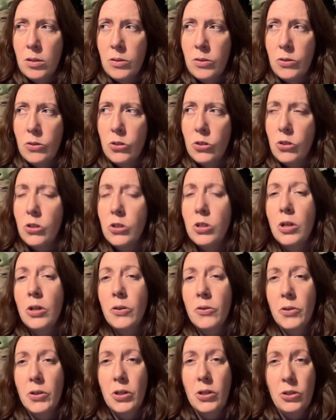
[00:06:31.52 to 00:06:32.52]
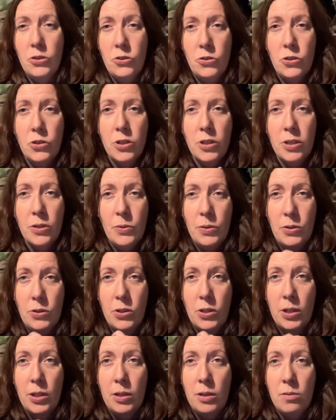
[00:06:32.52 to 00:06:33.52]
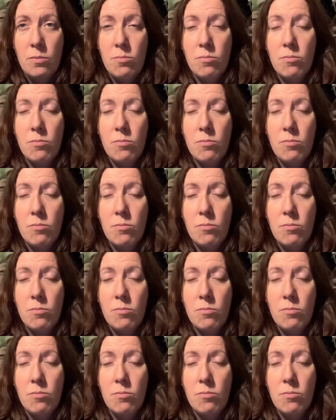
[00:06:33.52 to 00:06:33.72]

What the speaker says: so good just to actually